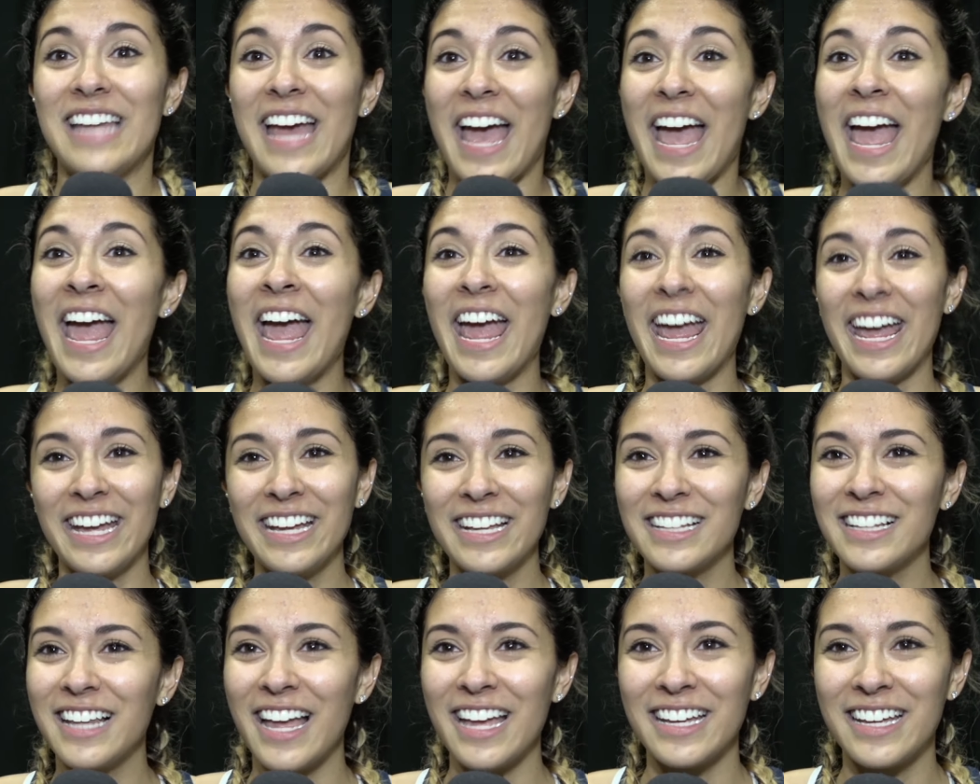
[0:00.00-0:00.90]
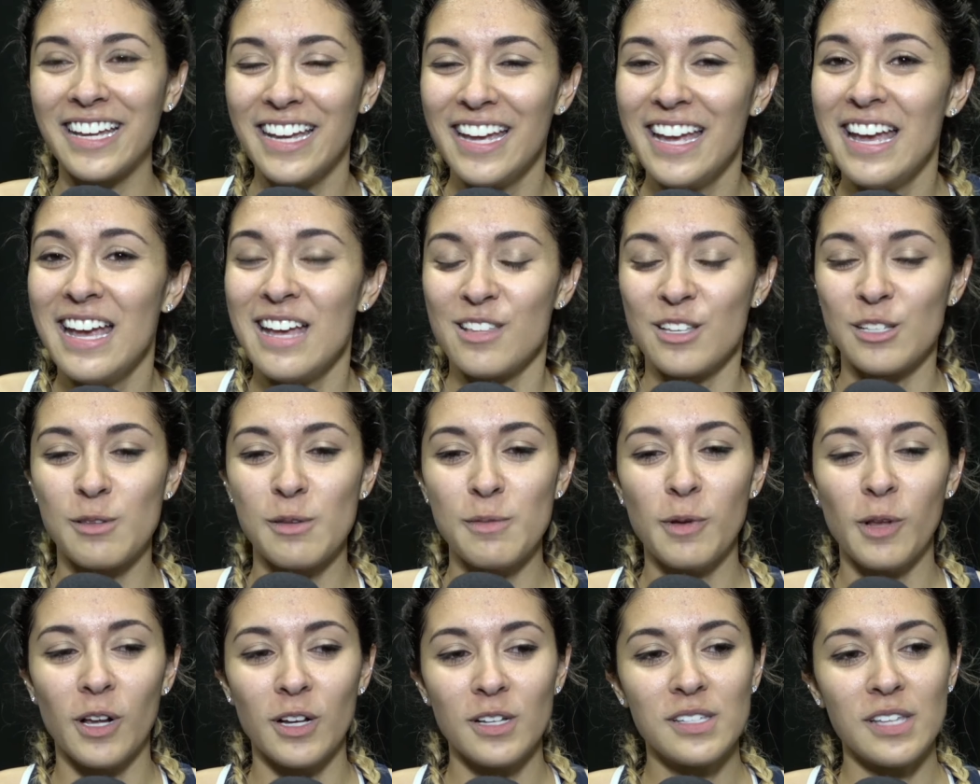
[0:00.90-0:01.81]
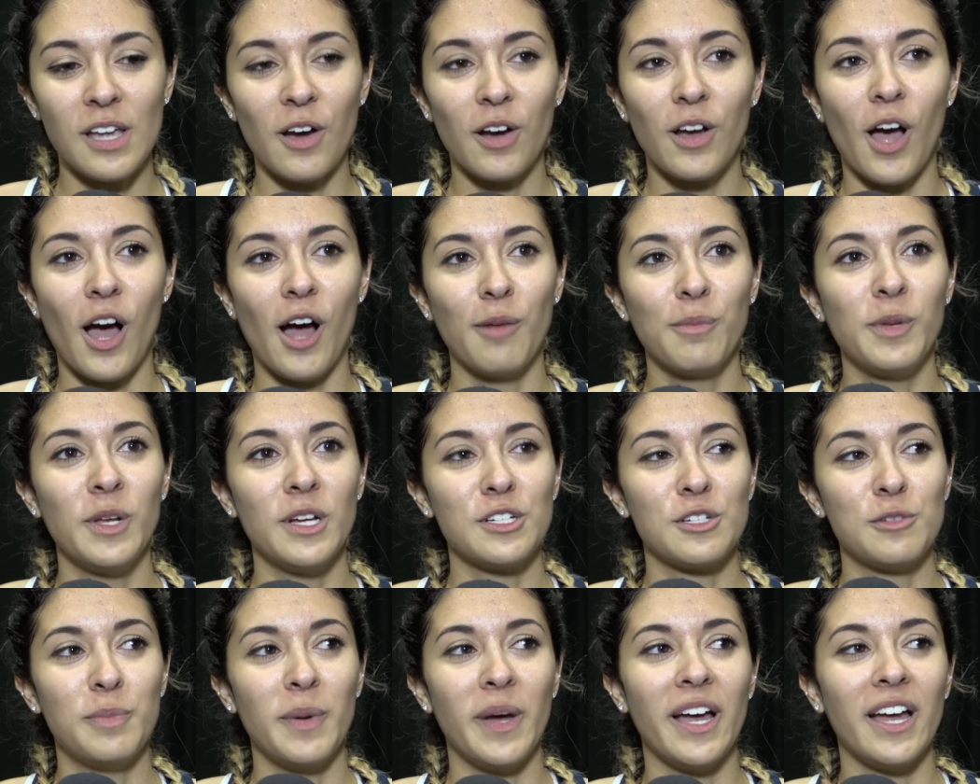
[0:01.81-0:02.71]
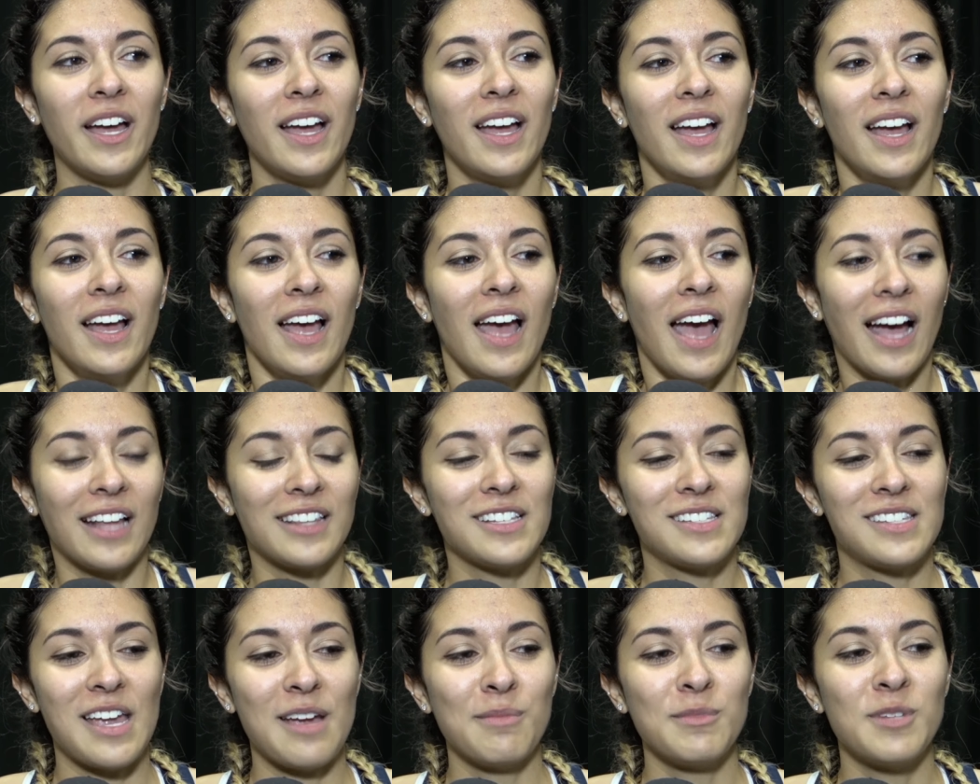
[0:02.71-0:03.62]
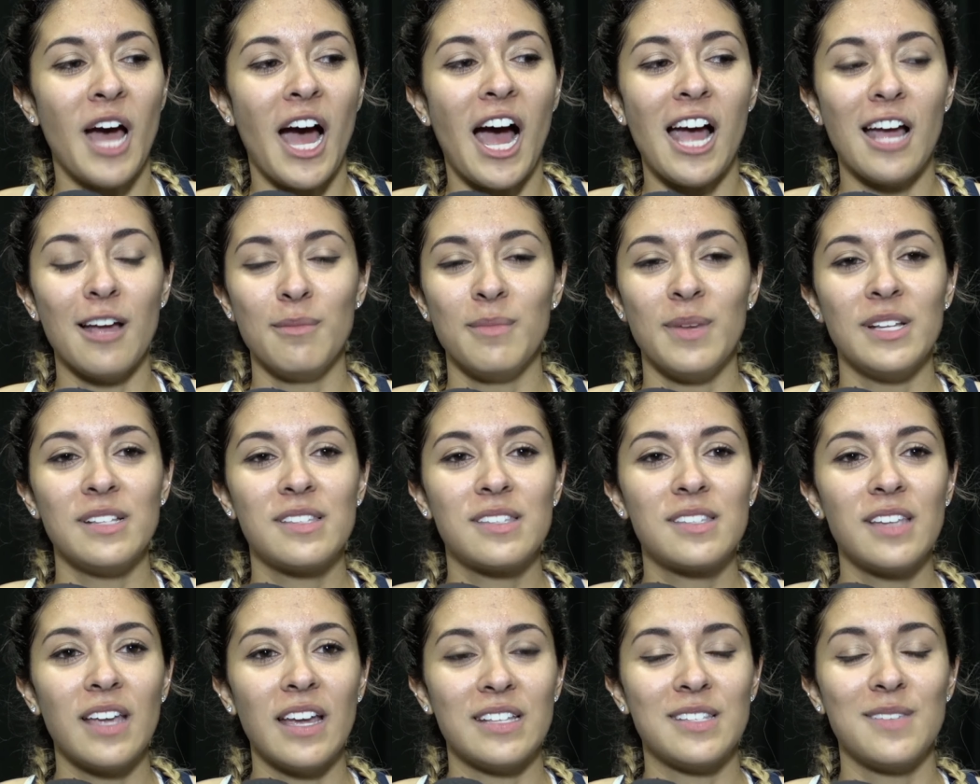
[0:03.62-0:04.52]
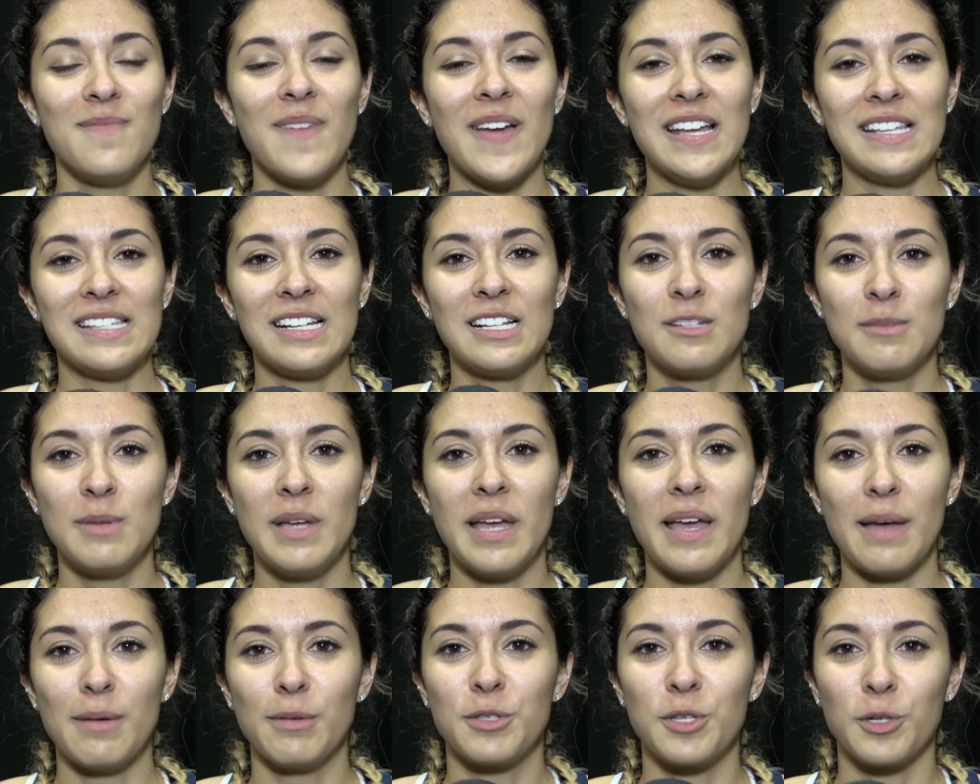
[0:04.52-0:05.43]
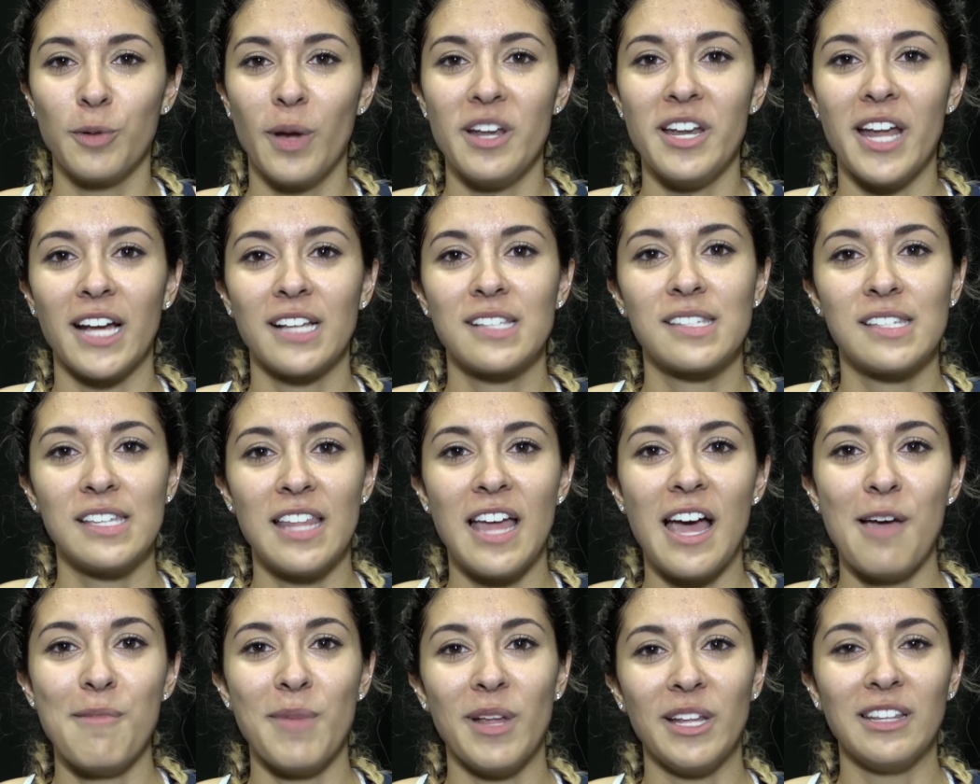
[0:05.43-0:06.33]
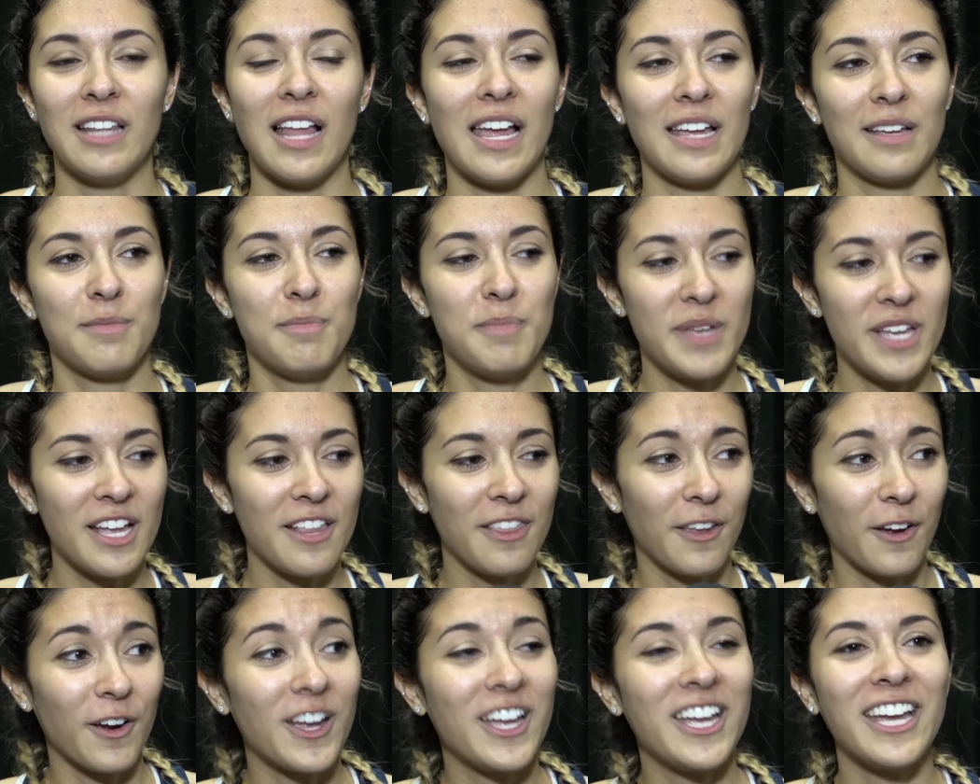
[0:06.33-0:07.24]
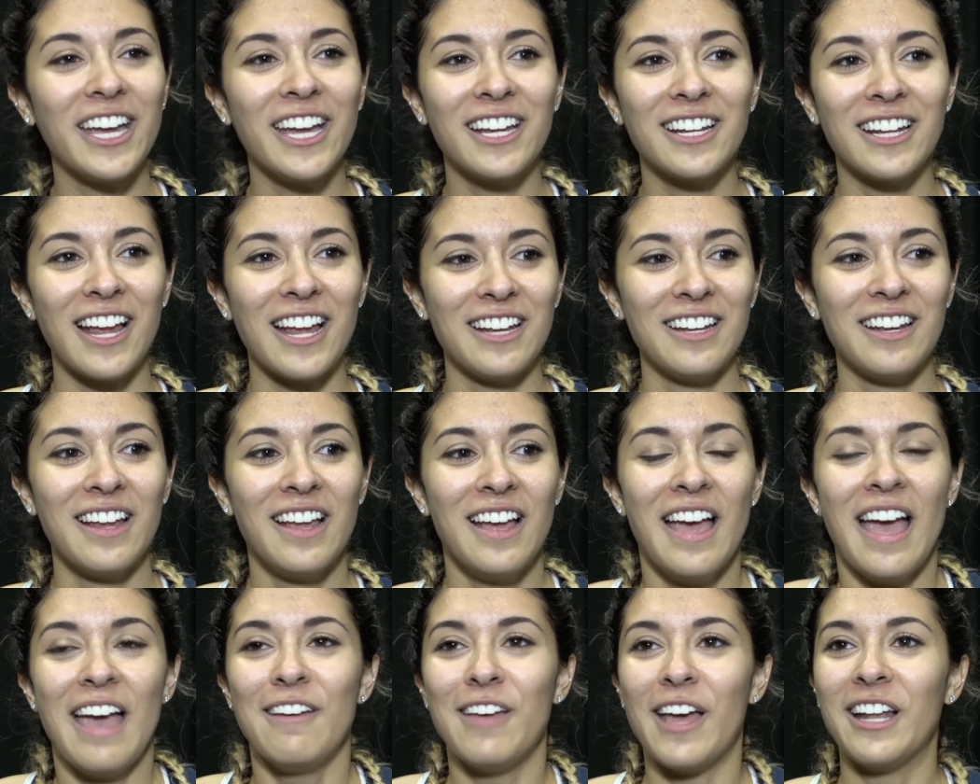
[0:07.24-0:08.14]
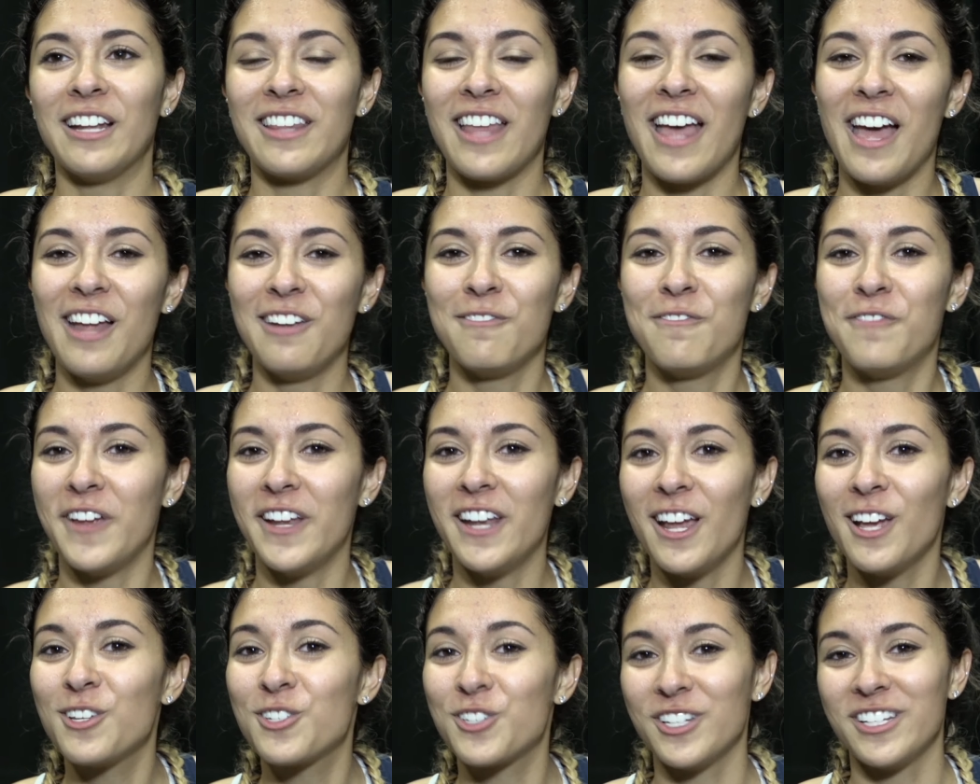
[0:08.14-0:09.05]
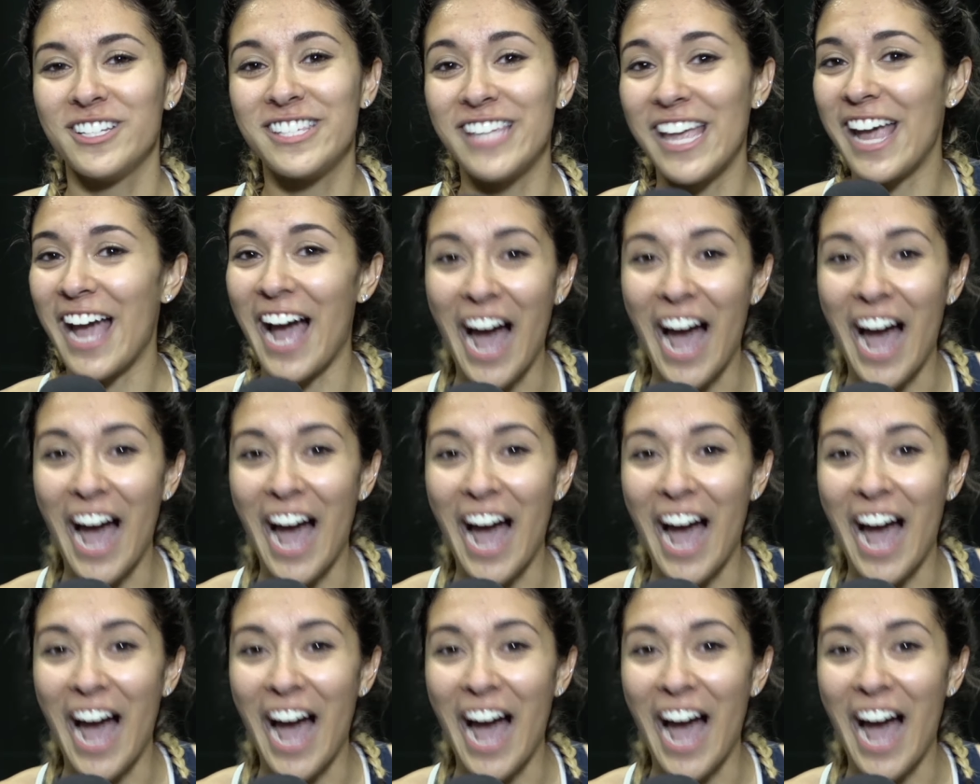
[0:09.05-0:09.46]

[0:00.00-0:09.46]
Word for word: dang, like these people are so accomplished, but at the same time, it's it's amazing to be able to run next to them and like be in their heat and and then finish and say